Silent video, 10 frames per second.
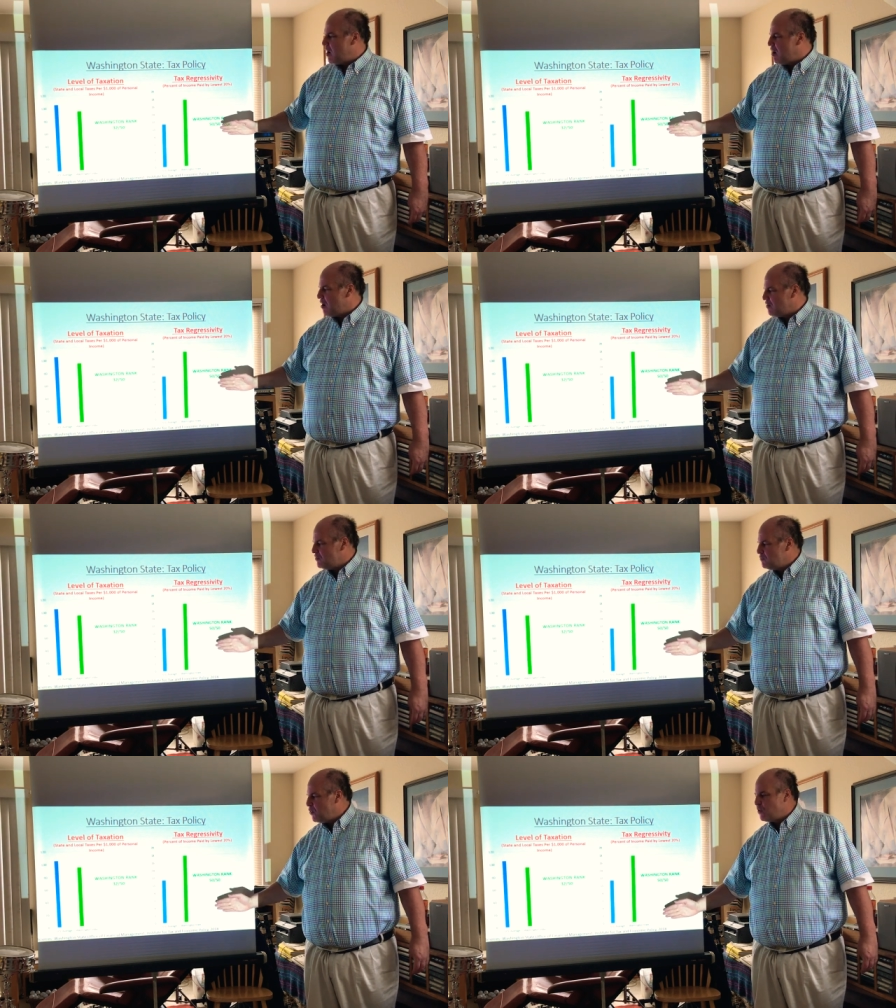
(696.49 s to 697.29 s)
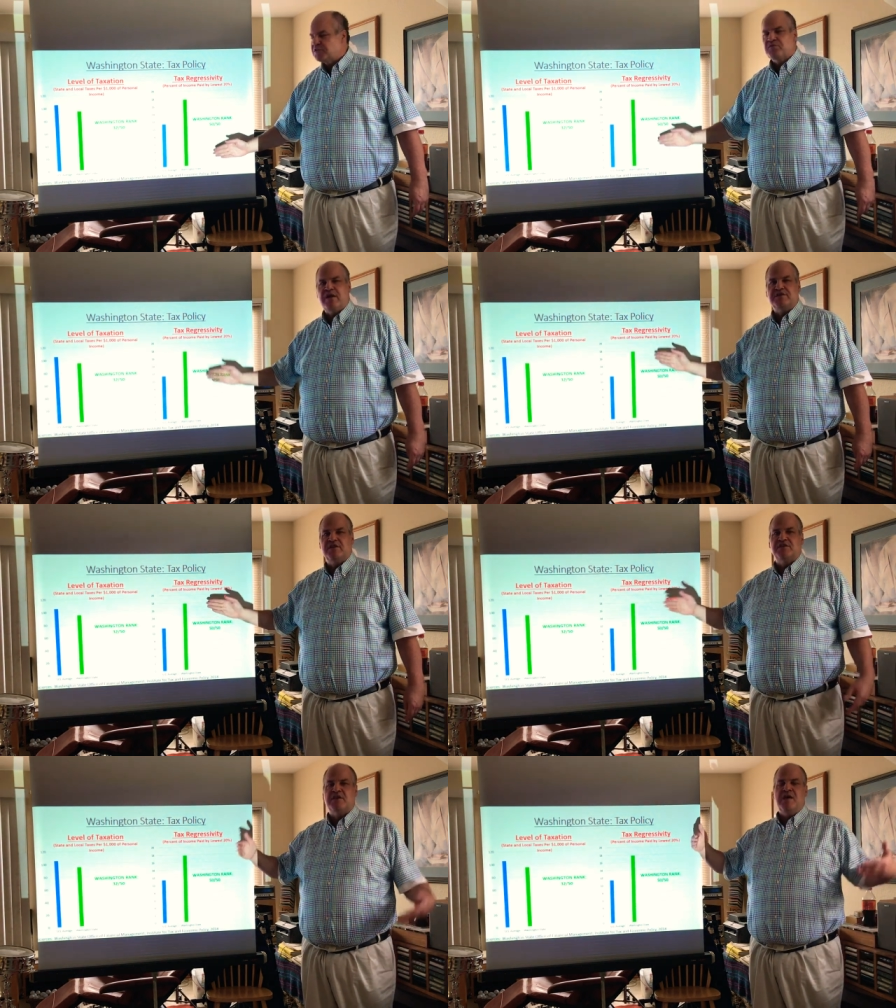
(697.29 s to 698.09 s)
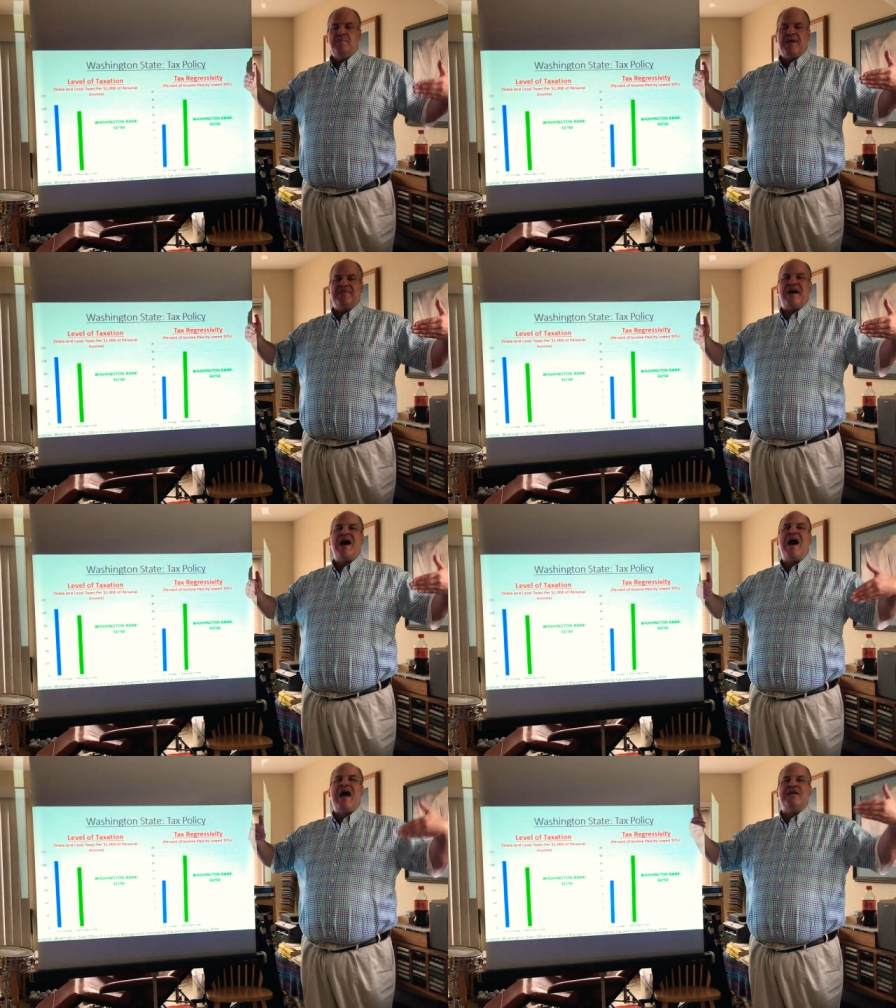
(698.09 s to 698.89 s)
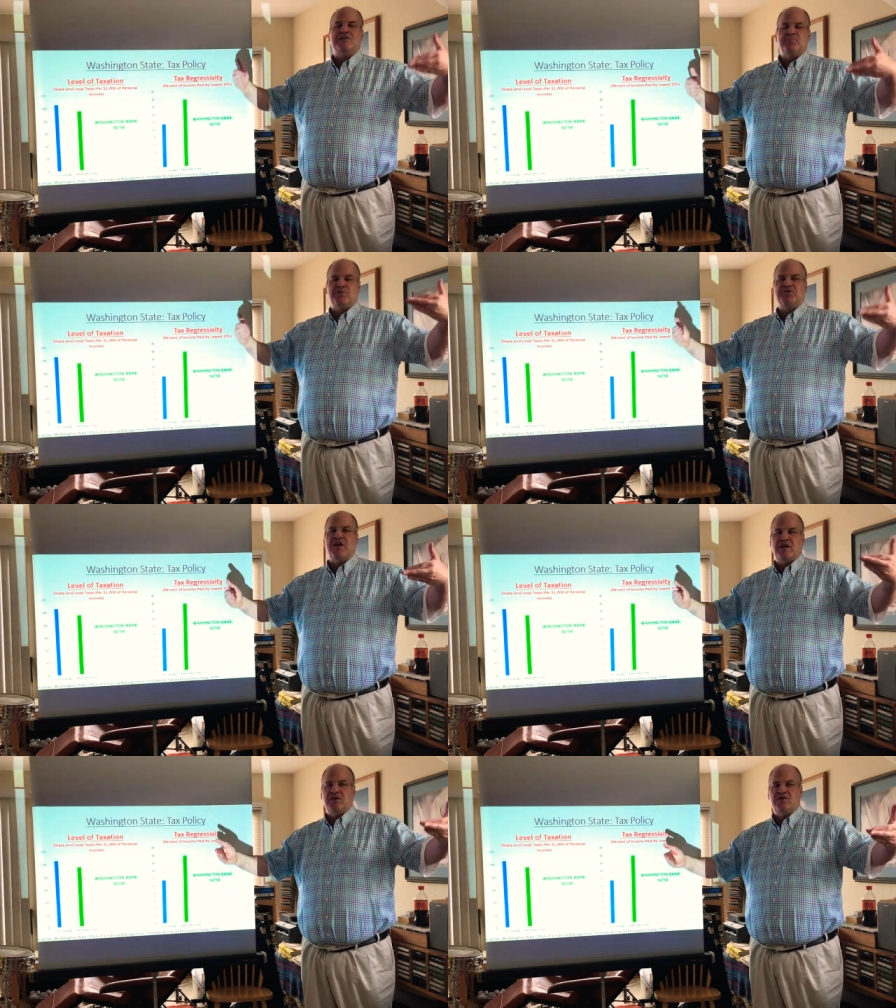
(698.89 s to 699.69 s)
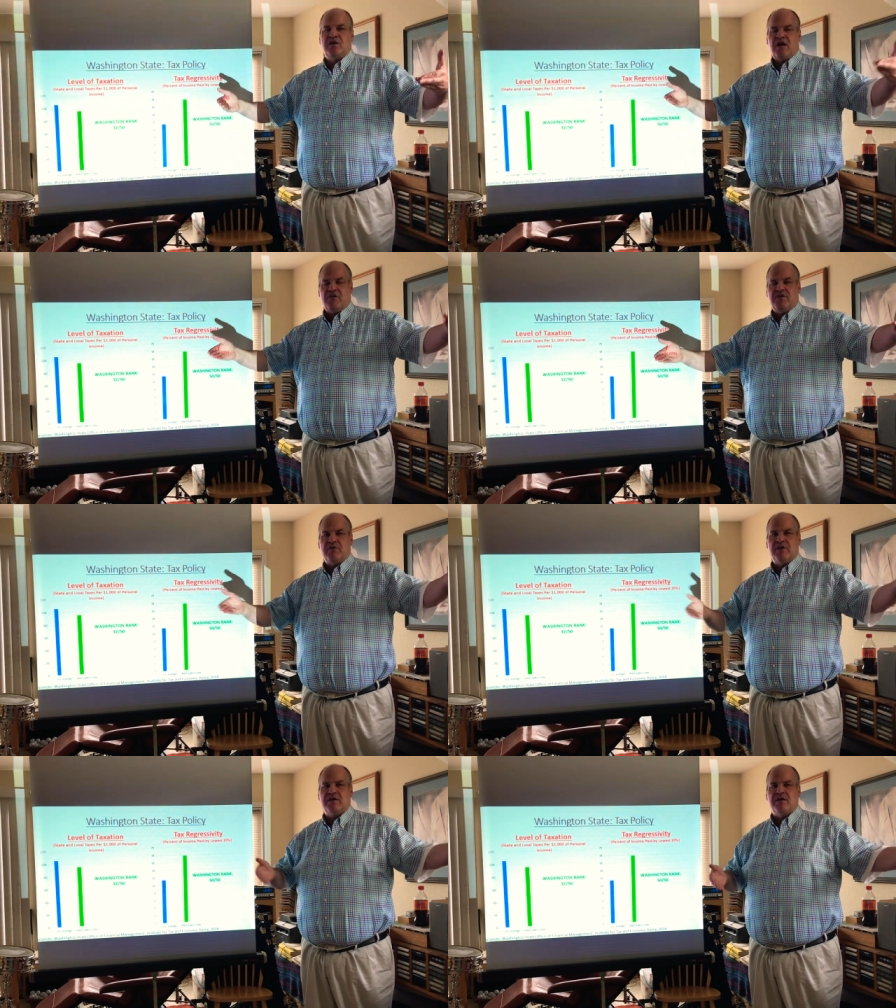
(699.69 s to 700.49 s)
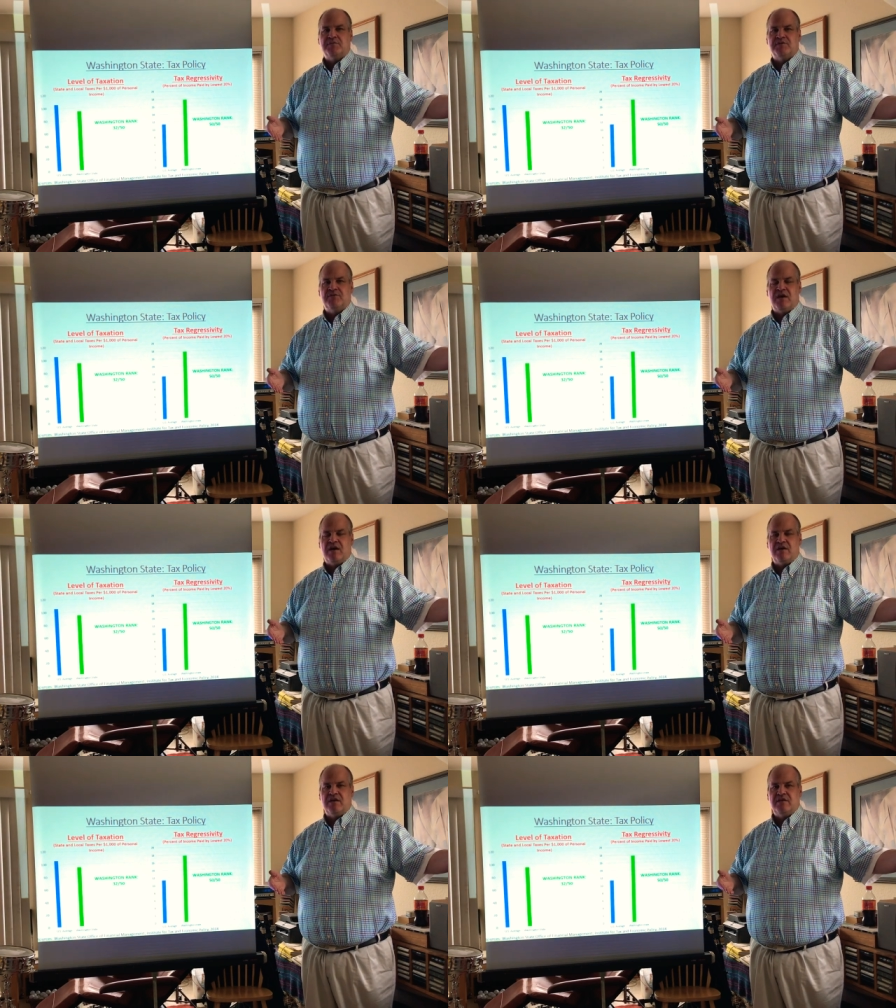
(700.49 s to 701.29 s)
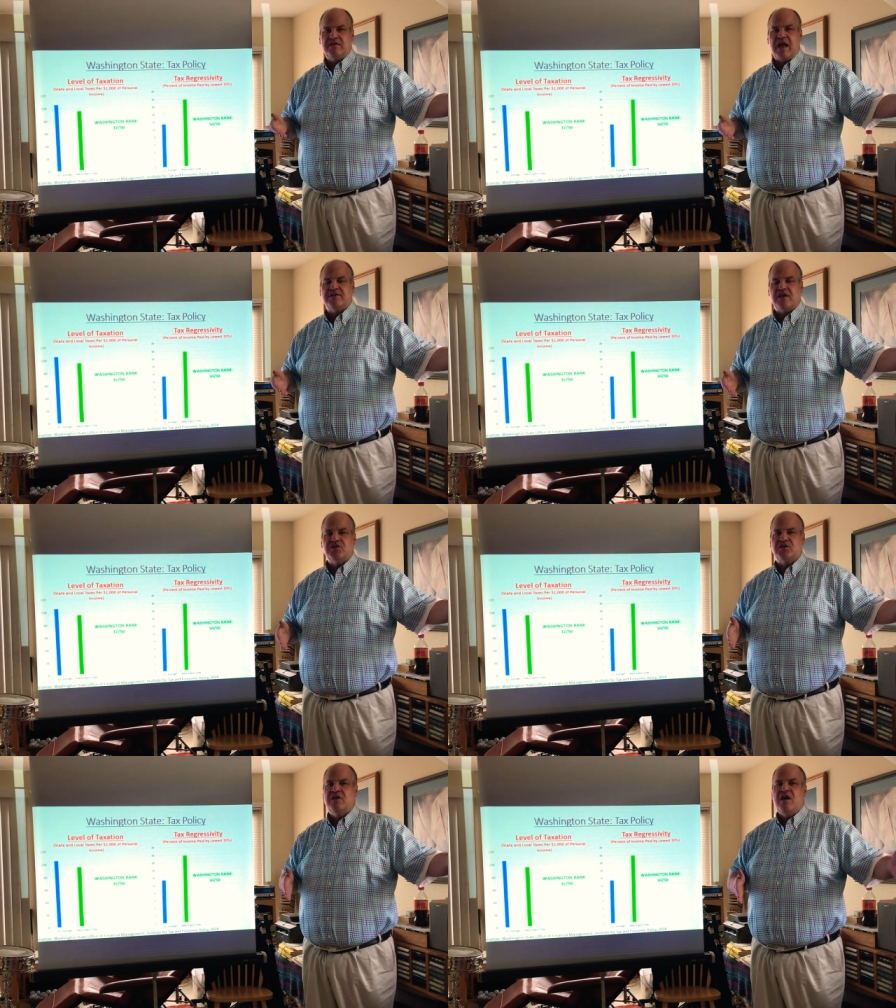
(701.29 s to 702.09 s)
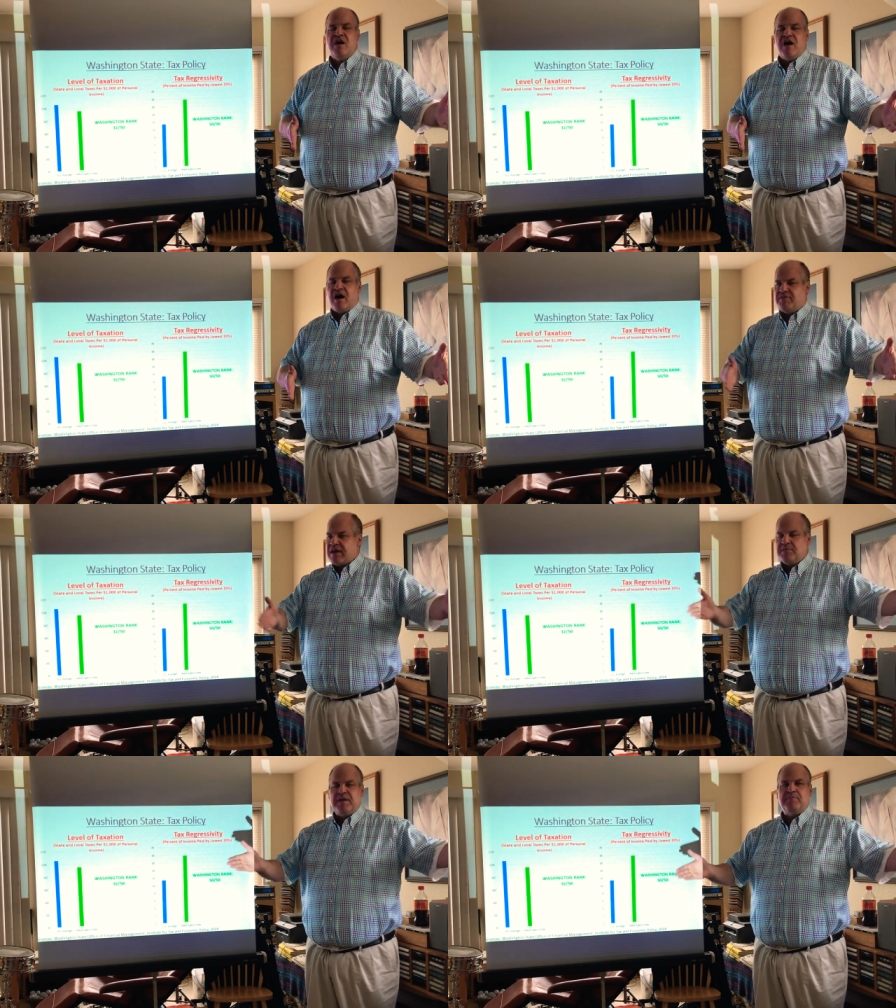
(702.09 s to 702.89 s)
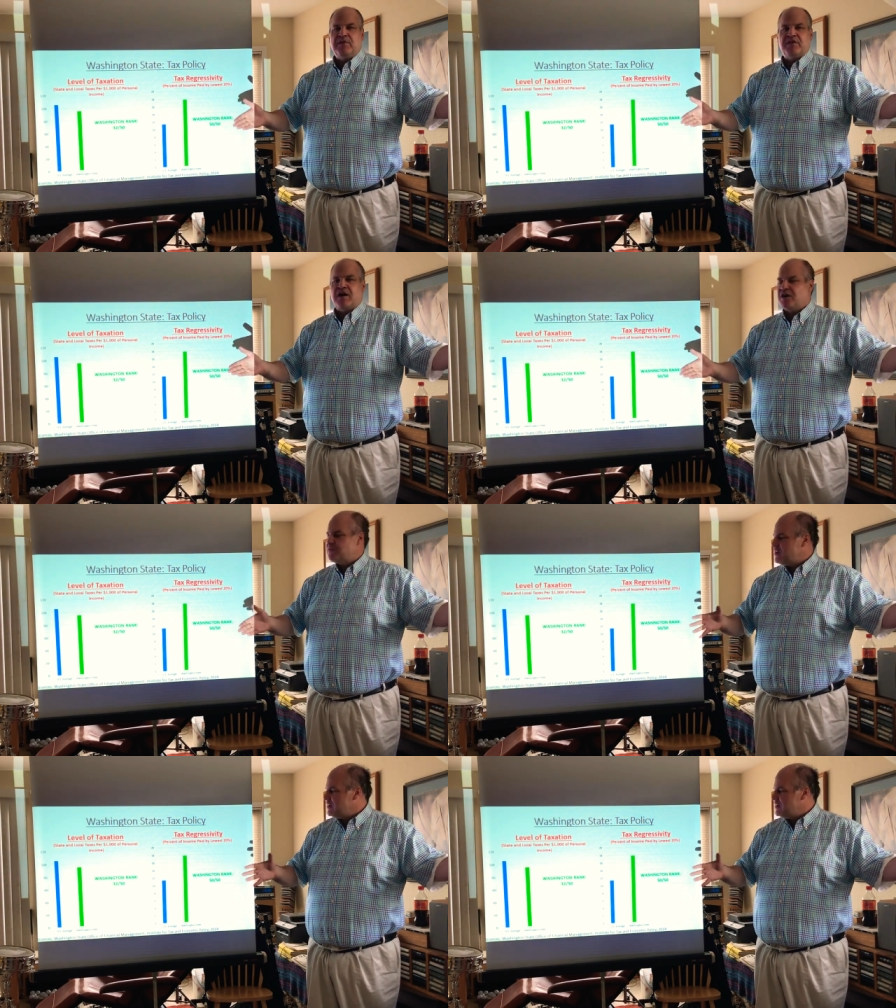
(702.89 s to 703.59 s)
Our poorest residents pay the highest percentage of their incomes in taxation of any people in the country.